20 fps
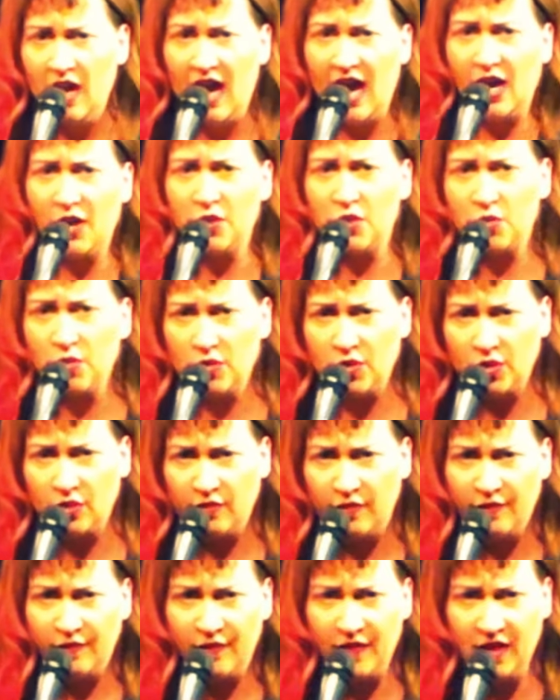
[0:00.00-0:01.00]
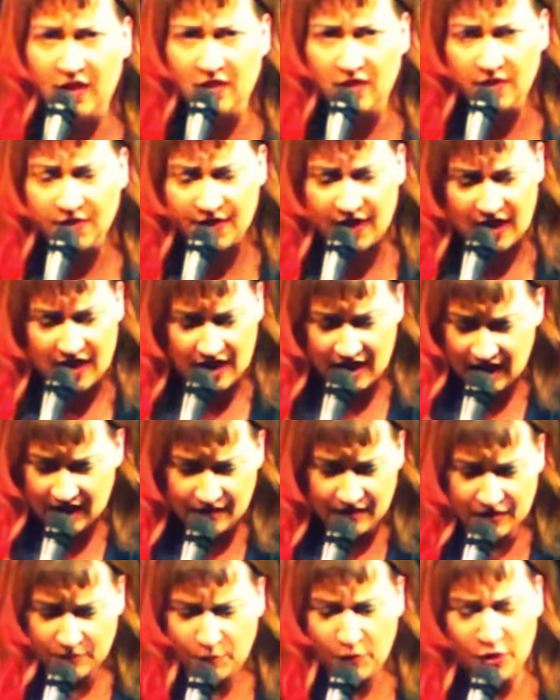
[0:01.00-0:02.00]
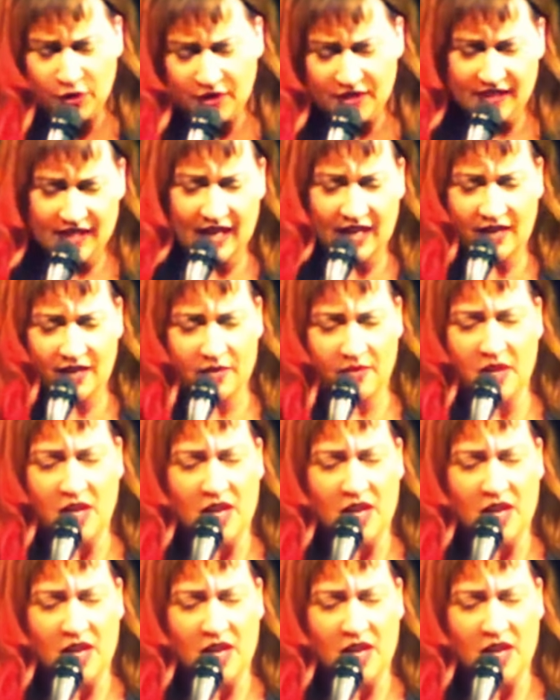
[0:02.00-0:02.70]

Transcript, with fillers: astroturf field and puts out